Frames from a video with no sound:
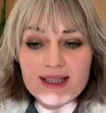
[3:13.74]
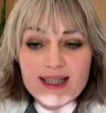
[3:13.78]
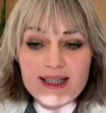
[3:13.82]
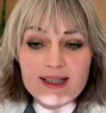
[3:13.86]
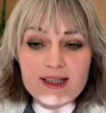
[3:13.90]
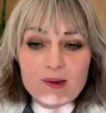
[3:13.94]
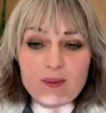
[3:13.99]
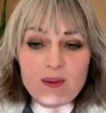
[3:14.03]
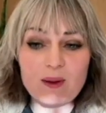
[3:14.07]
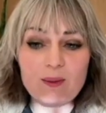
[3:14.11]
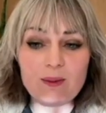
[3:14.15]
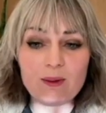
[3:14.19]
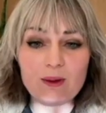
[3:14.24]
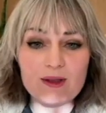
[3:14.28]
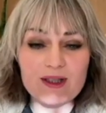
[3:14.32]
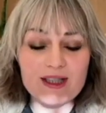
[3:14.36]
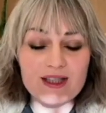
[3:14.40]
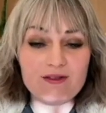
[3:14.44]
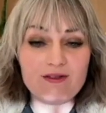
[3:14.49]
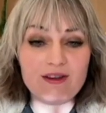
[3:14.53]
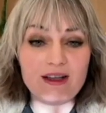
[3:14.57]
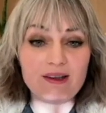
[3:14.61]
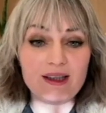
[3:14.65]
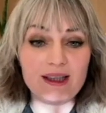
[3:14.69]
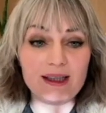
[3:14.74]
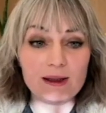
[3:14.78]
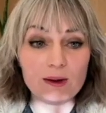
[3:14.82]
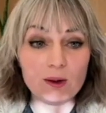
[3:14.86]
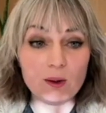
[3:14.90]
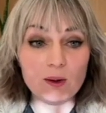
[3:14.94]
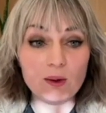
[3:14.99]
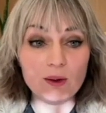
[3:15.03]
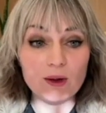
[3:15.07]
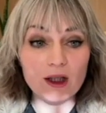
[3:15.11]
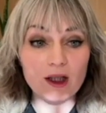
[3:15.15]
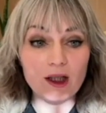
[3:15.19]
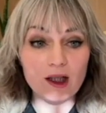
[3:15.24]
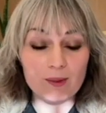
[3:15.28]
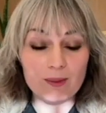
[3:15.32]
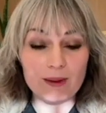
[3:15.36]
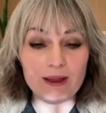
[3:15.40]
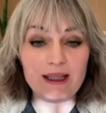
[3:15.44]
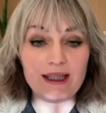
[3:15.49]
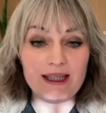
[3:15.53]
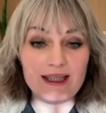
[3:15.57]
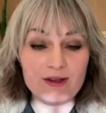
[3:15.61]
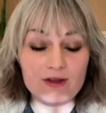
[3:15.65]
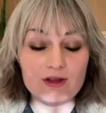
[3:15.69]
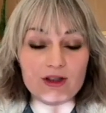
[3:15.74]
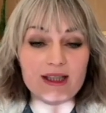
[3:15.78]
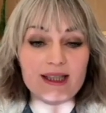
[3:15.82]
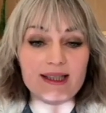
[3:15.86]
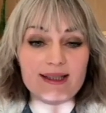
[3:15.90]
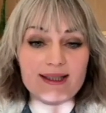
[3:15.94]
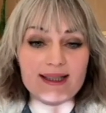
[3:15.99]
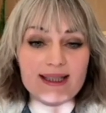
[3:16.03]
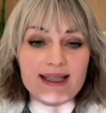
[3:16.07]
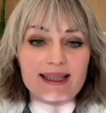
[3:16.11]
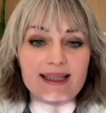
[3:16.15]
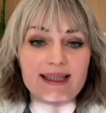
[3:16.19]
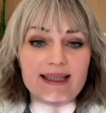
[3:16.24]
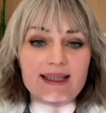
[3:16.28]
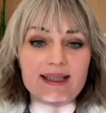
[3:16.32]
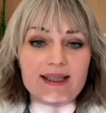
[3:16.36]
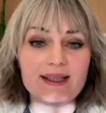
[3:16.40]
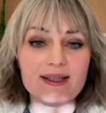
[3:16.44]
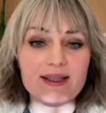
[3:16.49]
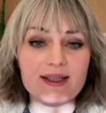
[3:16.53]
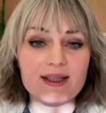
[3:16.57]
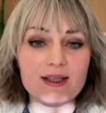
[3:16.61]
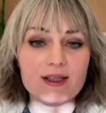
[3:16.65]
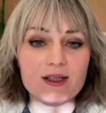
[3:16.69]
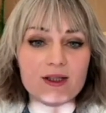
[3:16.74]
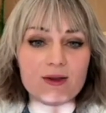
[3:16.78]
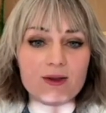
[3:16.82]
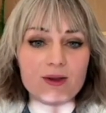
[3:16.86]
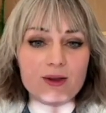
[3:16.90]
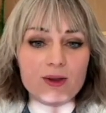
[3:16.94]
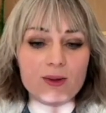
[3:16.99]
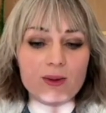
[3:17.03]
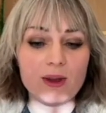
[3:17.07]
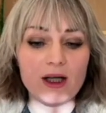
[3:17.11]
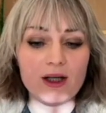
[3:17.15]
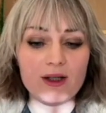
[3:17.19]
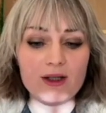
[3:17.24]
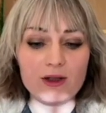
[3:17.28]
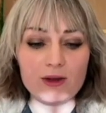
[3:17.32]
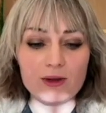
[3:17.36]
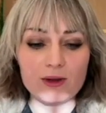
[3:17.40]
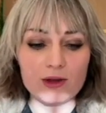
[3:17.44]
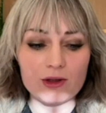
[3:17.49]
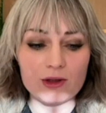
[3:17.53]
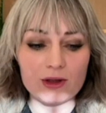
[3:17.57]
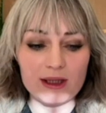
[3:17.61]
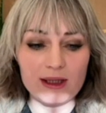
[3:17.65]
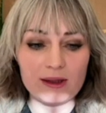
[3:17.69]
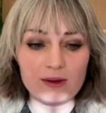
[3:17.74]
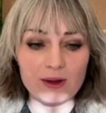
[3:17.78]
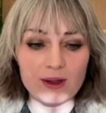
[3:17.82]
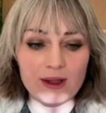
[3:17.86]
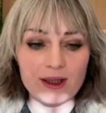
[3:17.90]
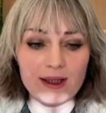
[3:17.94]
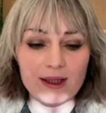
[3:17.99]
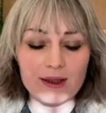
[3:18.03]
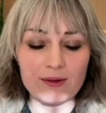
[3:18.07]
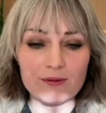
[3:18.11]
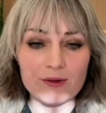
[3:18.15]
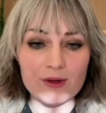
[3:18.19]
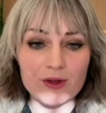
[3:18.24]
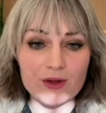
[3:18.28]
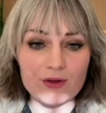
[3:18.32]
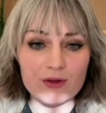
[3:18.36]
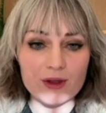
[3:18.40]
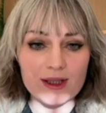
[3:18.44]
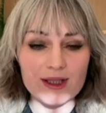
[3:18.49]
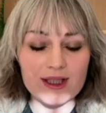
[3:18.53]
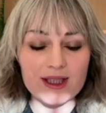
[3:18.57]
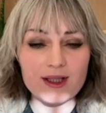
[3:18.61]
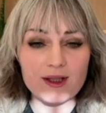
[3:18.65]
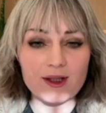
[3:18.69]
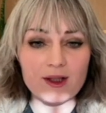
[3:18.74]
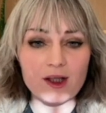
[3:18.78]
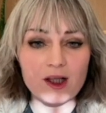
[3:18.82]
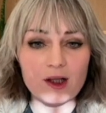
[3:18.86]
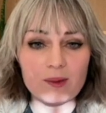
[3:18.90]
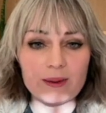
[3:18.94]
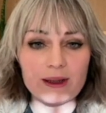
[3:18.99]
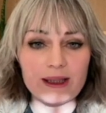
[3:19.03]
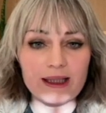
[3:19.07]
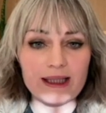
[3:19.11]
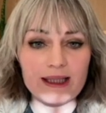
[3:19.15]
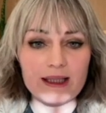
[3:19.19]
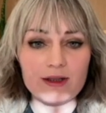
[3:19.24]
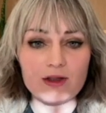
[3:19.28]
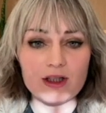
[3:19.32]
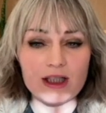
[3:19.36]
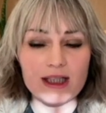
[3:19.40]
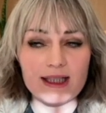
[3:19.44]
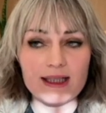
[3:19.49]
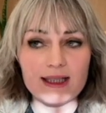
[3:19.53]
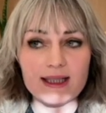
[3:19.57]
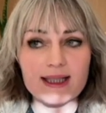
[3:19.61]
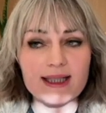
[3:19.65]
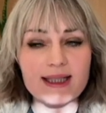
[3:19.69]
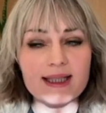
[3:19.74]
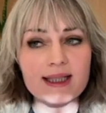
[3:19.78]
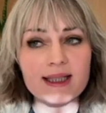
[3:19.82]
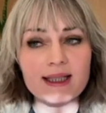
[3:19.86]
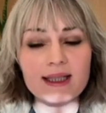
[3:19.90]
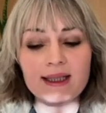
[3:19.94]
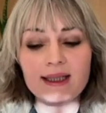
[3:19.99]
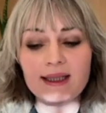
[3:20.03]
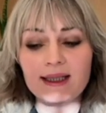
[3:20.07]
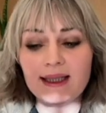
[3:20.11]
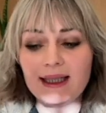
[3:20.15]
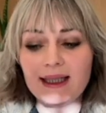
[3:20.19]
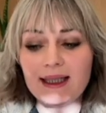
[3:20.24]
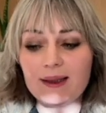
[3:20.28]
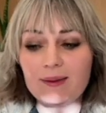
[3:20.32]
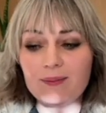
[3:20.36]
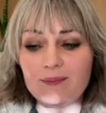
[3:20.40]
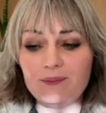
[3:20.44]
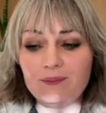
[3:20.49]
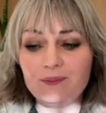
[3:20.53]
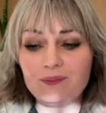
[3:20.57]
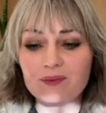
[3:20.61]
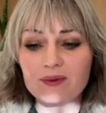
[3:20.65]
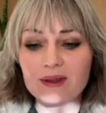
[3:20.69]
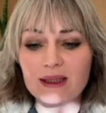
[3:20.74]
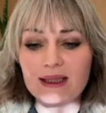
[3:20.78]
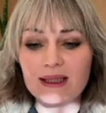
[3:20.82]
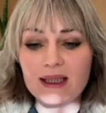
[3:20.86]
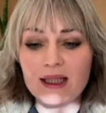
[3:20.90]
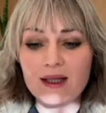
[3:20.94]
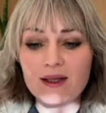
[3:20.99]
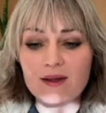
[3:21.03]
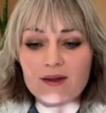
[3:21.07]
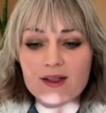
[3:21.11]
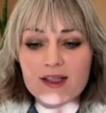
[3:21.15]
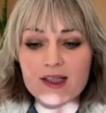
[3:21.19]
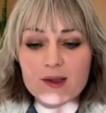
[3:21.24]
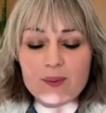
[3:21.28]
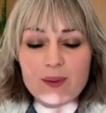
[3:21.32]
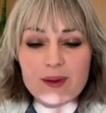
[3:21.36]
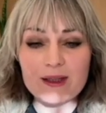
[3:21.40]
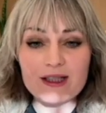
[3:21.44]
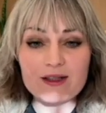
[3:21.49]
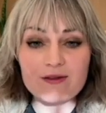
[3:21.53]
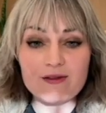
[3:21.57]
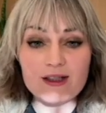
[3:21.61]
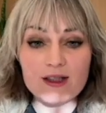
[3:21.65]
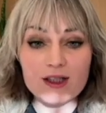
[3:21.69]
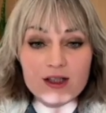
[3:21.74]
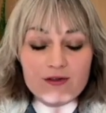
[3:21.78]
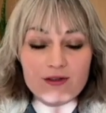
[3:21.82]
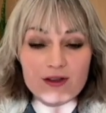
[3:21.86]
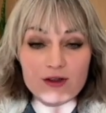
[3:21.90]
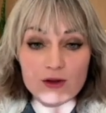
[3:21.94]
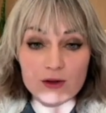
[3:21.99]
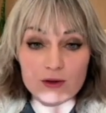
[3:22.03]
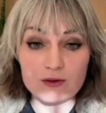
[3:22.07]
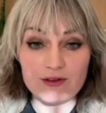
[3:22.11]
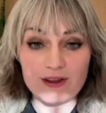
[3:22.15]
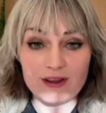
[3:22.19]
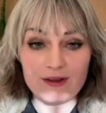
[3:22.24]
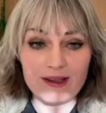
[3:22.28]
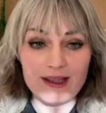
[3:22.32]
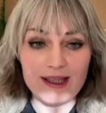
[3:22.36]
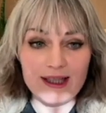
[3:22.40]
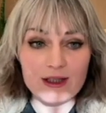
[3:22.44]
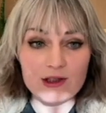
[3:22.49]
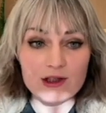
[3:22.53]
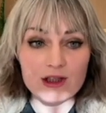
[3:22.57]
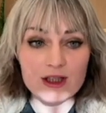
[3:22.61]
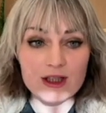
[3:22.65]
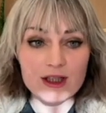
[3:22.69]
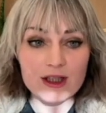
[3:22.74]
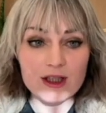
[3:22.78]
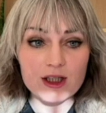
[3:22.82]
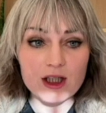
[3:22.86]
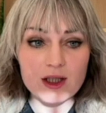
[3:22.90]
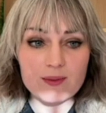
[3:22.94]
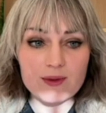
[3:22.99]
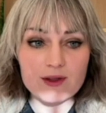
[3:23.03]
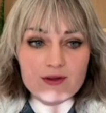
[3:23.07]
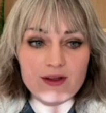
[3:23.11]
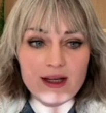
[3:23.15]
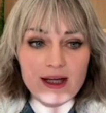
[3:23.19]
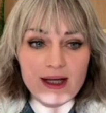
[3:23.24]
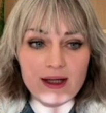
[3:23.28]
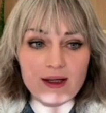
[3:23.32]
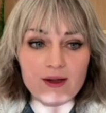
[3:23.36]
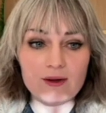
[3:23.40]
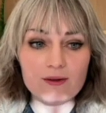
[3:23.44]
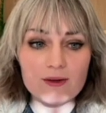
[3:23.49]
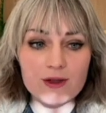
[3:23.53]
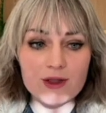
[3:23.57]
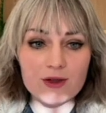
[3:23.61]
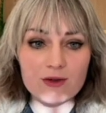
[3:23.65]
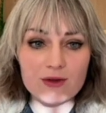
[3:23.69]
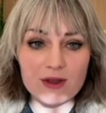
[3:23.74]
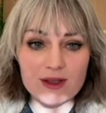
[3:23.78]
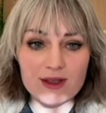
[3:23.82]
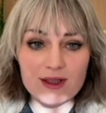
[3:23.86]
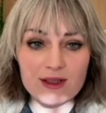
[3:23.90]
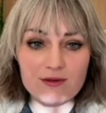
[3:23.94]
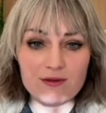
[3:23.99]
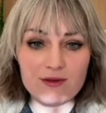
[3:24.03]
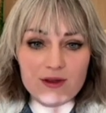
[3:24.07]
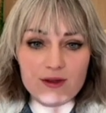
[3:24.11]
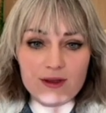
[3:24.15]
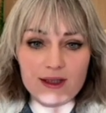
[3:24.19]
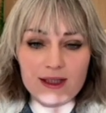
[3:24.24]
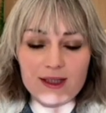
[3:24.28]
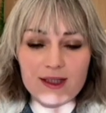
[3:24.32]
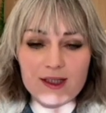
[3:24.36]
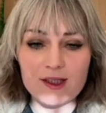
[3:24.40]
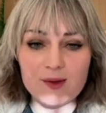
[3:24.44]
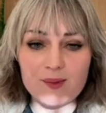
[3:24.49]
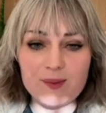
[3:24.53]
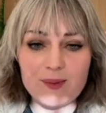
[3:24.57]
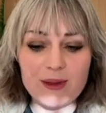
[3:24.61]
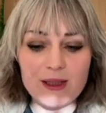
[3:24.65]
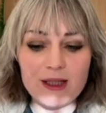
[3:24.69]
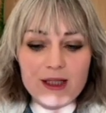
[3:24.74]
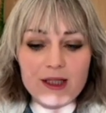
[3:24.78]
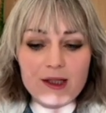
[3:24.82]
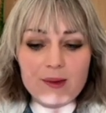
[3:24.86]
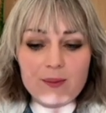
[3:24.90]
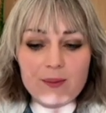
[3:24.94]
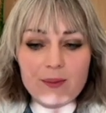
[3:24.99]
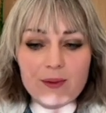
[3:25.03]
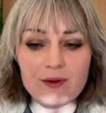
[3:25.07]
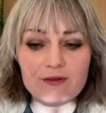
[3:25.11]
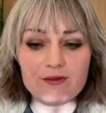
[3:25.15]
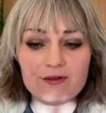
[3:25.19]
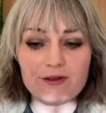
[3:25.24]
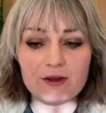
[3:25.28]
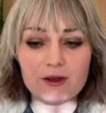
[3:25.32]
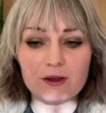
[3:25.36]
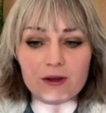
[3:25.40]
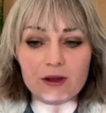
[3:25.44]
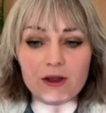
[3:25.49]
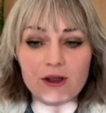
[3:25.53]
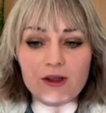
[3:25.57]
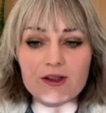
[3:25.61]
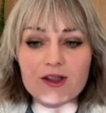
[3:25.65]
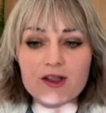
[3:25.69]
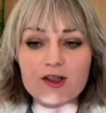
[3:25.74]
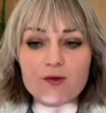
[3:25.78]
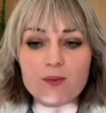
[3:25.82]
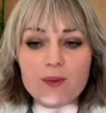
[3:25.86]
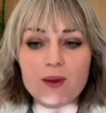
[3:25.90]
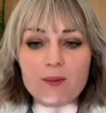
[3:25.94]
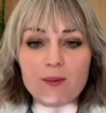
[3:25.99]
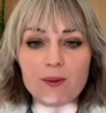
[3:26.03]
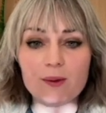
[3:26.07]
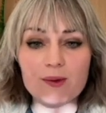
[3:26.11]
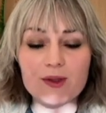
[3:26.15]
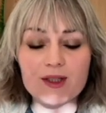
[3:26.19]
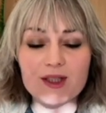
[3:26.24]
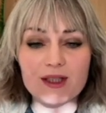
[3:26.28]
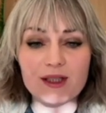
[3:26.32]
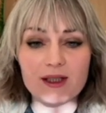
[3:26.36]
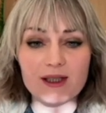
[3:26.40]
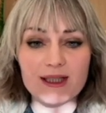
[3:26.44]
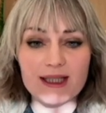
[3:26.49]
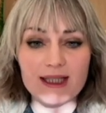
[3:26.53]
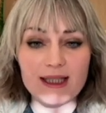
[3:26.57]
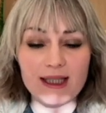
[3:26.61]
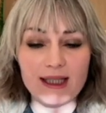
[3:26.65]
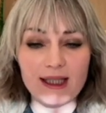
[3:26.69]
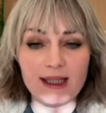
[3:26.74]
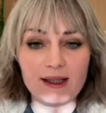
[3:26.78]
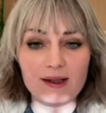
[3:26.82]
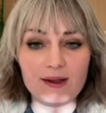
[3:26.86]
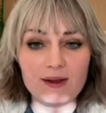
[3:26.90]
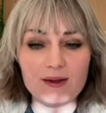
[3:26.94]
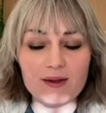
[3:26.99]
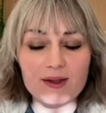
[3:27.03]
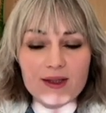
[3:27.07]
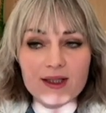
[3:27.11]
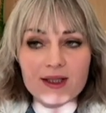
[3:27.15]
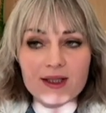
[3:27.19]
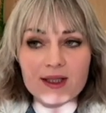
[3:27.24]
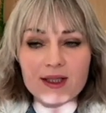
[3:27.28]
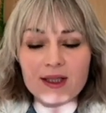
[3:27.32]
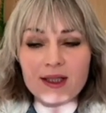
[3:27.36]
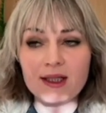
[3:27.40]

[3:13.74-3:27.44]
say to people it's a very low carbohydrate diet. So you are usually looking at restricting carbohydrates. Um, there's a bit of individual variation in terms of how restrictive you need to be, but for a lot of people starting out,